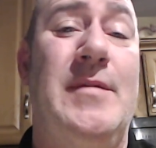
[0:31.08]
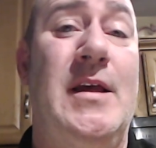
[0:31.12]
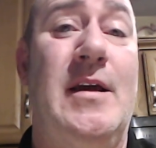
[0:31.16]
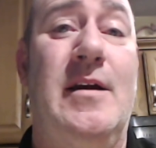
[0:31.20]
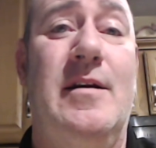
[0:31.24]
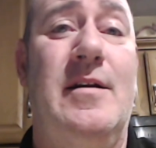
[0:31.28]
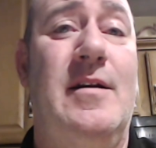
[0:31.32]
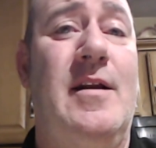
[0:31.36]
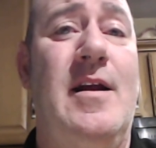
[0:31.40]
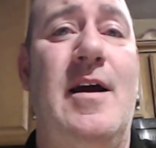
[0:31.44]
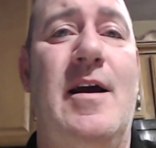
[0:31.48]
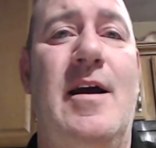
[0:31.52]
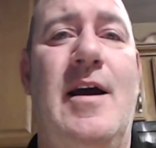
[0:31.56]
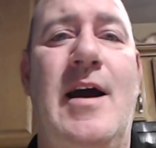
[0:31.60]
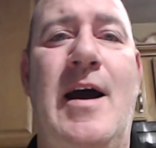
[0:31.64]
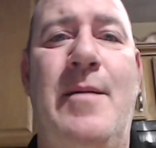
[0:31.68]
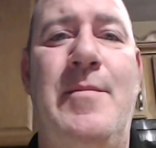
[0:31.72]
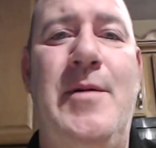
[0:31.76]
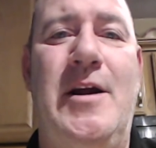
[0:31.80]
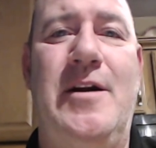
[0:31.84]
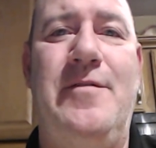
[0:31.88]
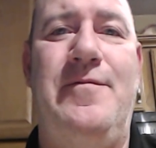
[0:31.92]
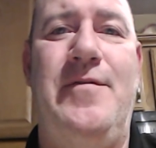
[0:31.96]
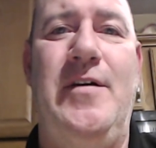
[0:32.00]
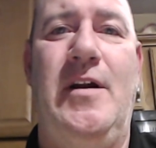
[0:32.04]
that I'm
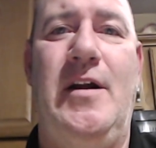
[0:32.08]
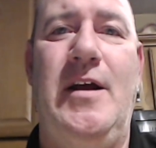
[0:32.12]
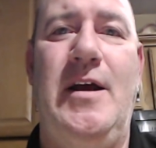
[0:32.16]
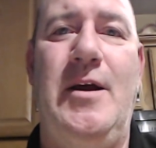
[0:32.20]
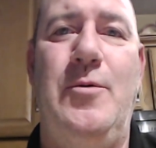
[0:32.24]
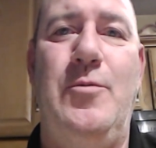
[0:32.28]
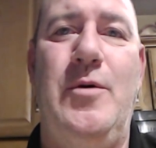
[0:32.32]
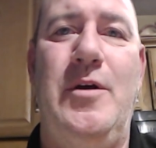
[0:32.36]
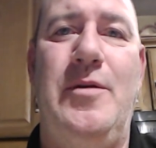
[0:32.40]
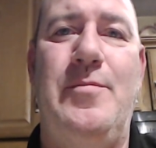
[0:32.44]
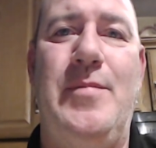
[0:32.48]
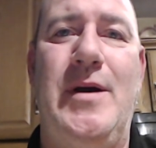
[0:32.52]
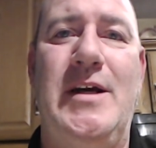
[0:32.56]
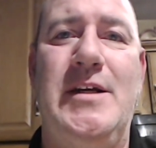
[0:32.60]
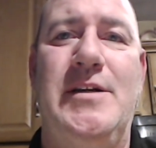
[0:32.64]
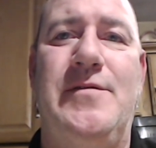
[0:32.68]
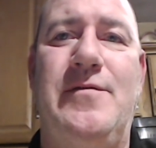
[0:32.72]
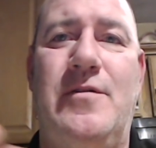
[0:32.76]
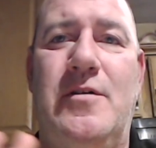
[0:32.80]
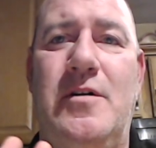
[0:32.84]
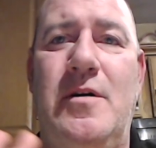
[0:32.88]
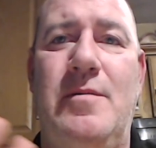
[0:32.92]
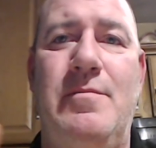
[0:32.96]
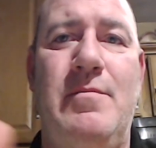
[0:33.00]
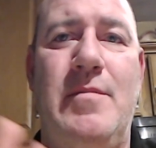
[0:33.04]
not affiliated with
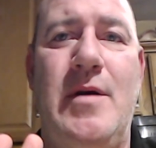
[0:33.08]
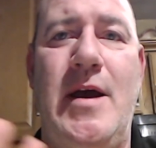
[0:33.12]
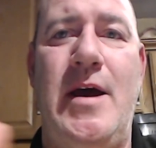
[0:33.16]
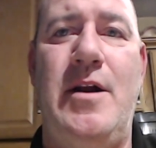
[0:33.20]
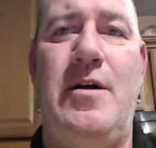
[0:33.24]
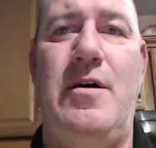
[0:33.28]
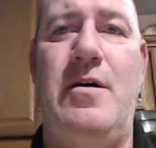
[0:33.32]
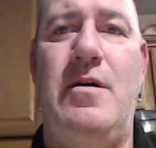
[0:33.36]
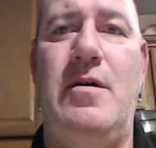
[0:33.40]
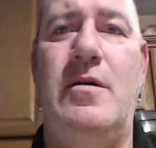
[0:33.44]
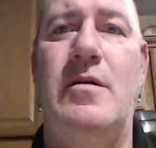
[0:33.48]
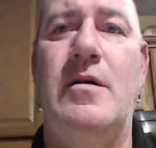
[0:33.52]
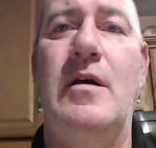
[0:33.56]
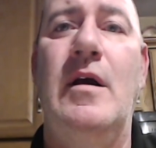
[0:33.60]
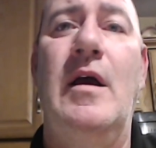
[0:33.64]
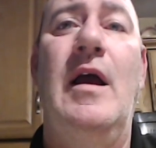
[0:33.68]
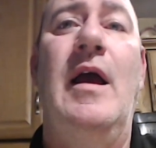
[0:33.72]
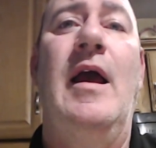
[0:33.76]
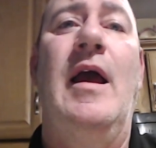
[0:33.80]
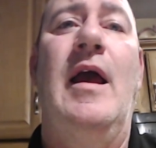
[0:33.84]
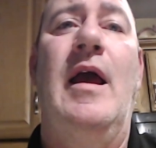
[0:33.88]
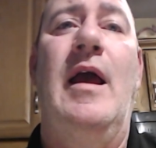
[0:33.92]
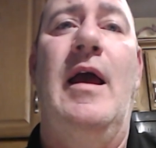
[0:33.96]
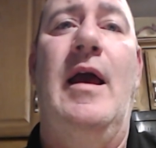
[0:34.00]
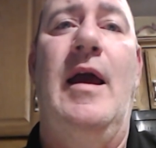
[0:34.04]
Baseform at all,
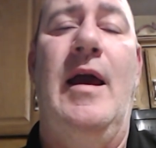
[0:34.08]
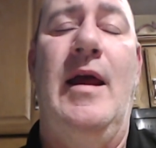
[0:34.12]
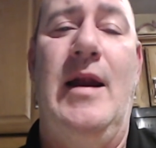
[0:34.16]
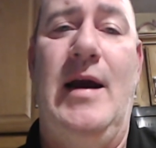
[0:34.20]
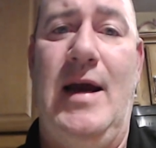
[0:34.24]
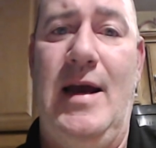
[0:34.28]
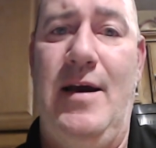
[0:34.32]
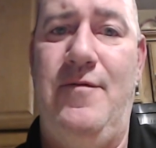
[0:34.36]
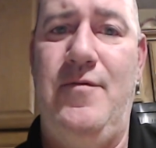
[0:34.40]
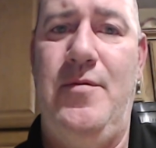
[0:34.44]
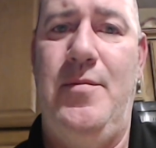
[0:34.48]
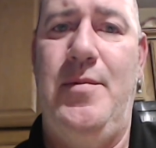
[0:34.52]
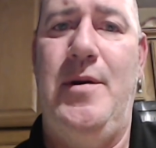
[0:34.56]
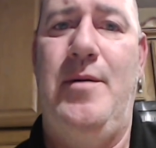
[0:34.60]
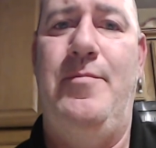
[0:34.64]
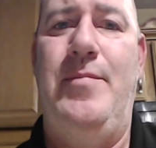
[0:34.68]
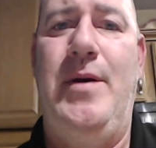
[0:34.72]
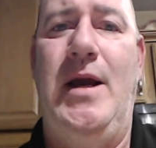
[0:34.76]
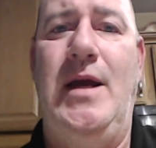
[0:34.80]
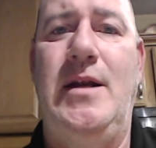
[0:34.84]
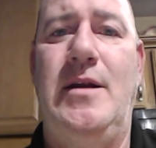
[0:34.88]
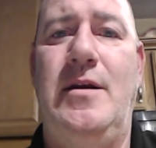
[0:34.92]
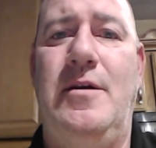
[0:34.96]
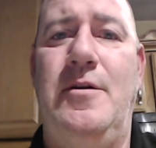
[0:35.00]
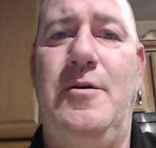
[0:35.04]
and I haven't been
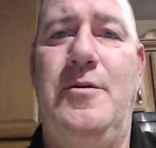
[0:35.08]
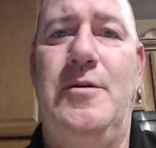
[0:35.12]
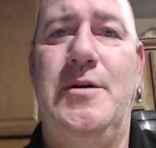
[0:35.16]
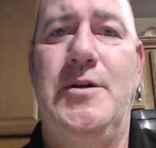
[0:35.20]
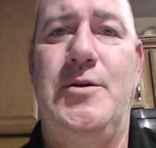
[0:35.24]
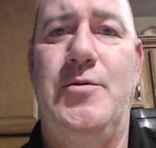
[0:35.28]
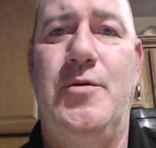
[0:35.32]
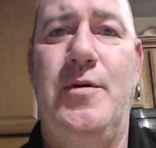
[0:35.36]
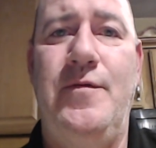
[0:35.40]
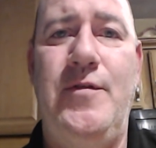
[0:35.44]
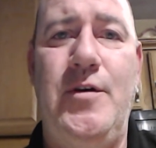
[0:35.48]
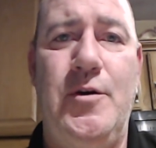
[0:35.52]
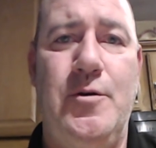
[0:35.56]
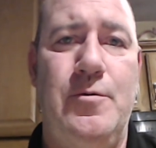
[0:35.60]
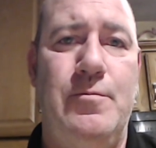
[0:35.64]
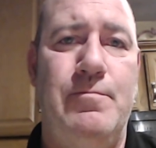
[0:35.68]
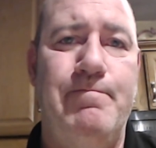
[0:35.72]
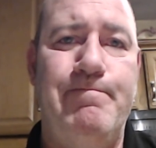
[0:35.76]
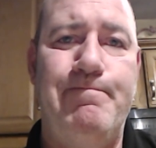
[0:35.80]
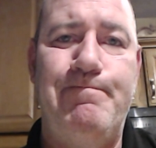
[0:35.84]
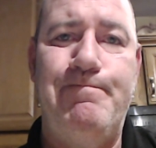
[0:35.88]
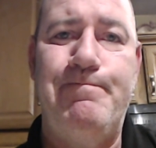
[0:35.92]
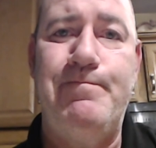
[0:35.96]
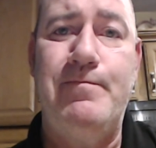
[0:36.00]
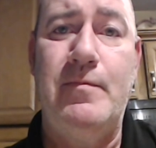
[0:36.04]
paid to do this review.
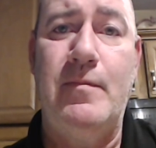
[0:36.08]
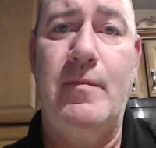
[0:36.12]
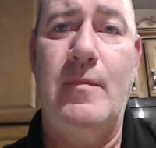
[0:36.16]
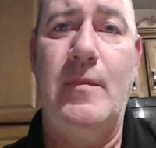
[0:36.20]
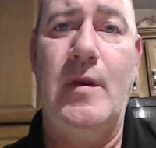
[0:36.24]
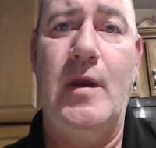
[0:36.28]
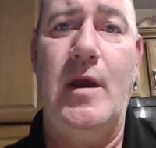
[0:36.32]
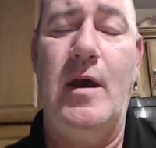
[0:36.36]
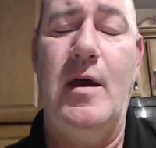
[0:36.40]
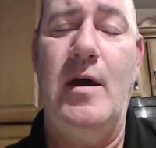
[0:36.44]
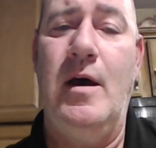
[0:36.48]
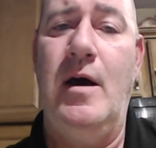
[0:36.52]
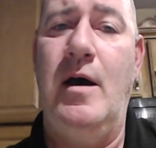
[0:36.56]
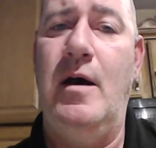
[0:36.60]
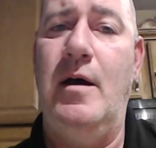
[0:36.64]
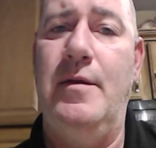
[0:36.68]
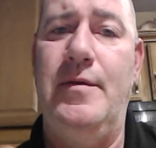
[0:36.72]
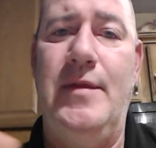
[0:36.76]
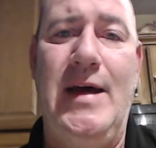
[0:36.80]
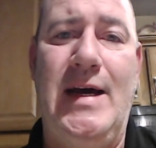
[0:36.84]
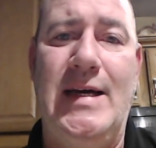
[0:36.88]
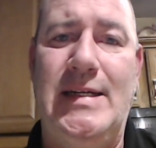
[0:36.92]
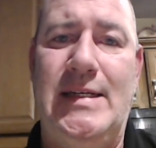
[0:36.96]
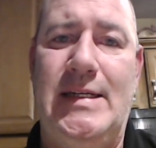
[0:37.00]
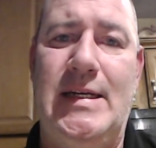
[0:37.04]

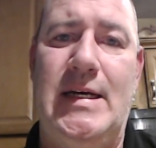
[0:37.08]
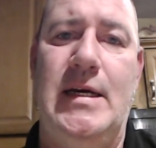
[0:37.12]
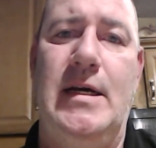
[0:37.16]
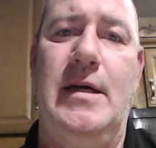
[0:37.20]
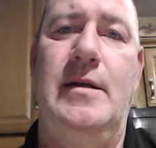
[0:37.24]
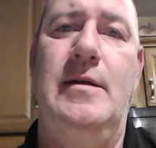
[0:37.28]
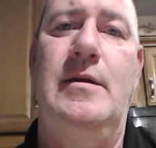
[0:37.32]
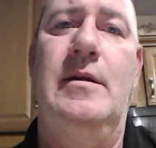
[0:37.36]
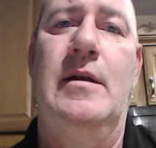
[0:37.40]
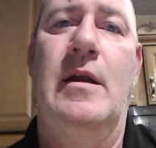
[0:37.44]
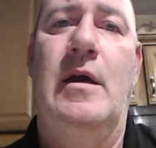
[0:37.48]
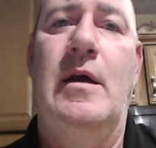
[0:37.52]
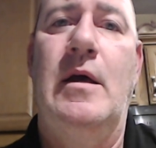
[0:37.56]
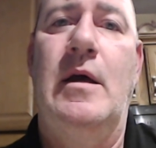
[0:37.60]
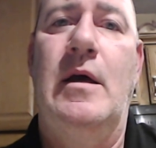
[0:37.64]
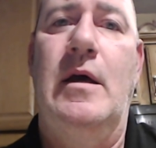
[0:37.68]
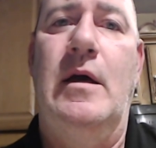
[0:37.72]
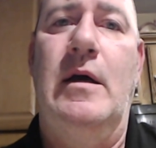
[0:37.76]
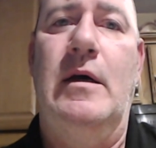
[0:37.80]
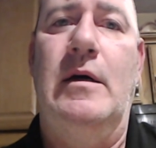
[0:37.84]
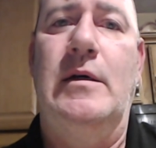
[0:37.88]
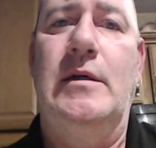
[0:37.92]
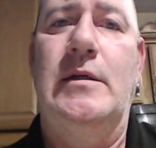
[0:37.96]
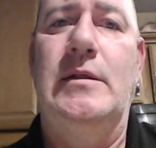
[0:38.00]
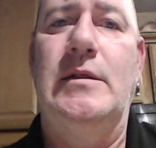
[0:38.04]
That said,
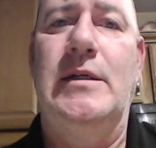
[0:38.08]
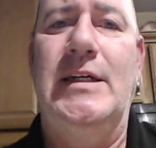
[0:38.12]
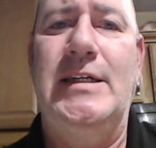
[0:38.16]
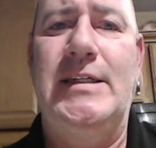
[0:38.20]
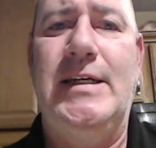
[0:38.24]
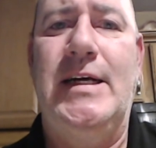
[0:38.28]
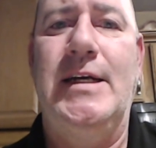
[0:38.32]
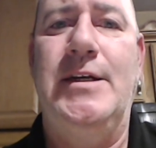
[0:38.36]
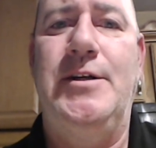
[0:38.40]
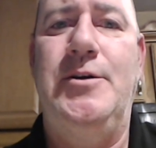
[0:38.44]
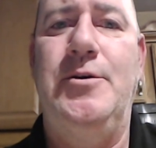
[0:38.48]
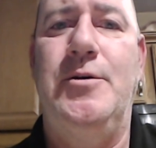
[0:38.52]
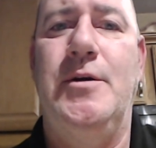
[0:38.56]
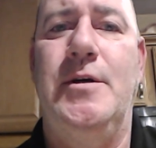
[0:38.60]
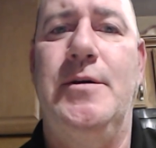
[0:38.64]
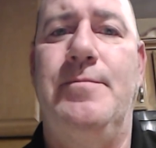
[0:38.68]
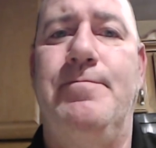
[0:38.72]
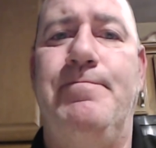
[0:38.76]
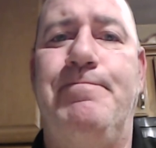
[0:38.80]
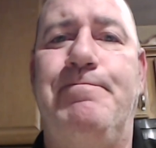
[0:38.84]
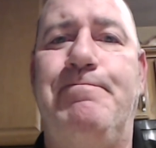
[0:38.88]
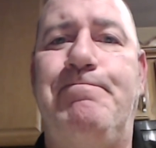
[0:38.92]
let's get to it.